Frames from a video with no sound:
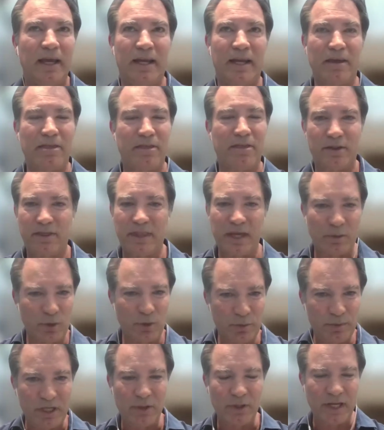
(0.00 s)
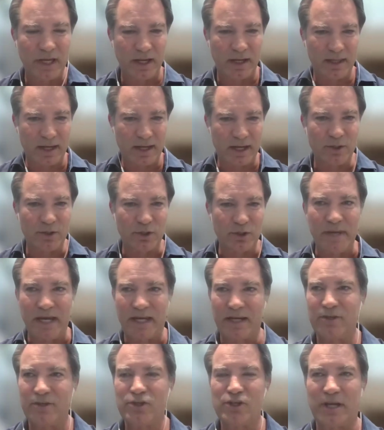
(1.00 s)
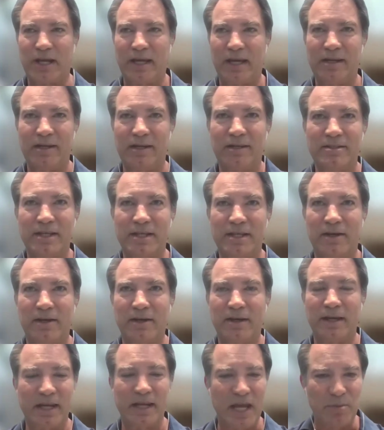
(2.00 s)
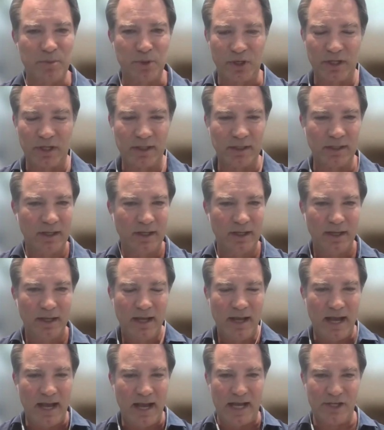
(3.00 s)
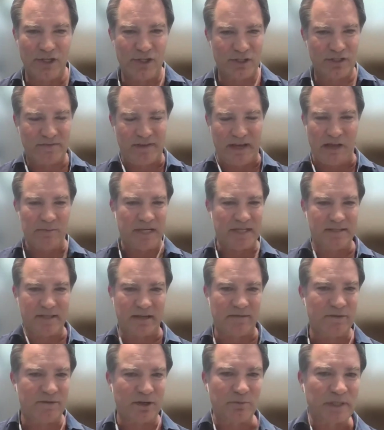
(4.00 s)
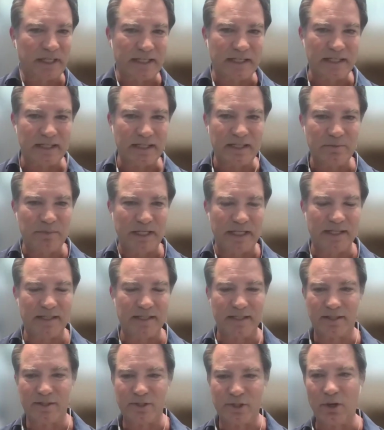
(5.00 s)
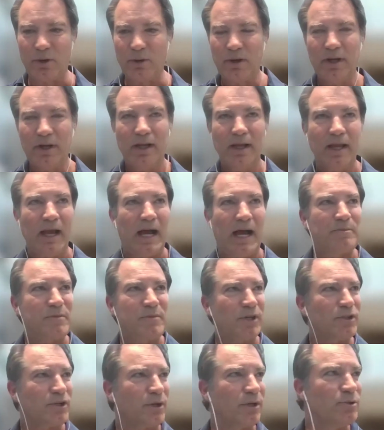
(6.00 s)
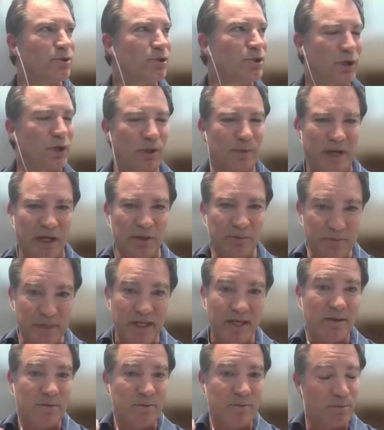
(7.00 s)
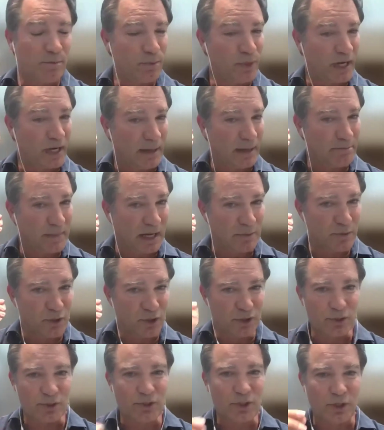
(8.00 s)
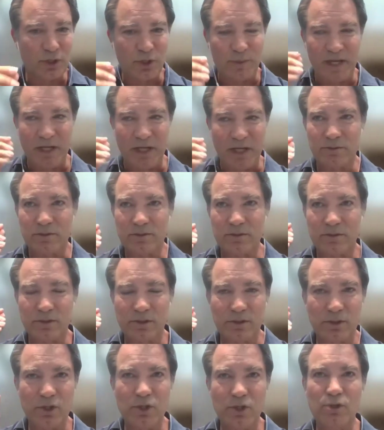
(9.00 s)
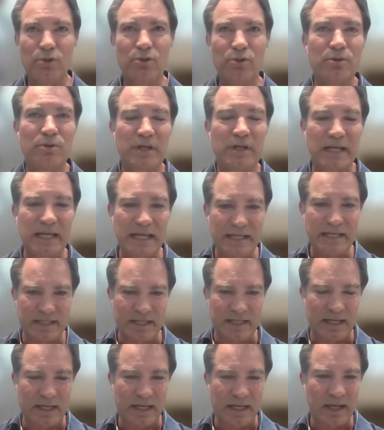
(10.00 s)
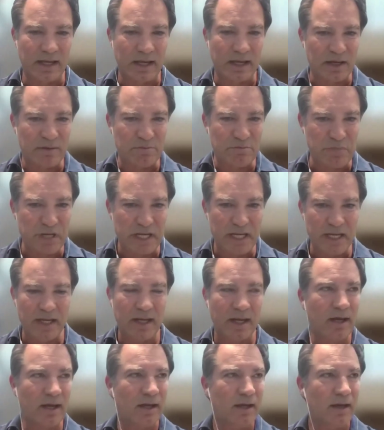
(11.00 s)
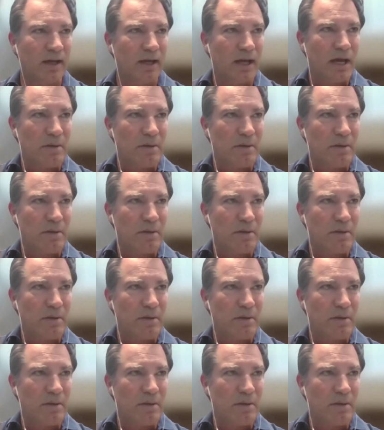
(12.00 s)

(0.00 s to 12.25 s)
And I thought that would be okay, that I could manage. And in April, I just found myself completely depleted. So I'm not going to talk about me, but I'm going to talk about you listening and being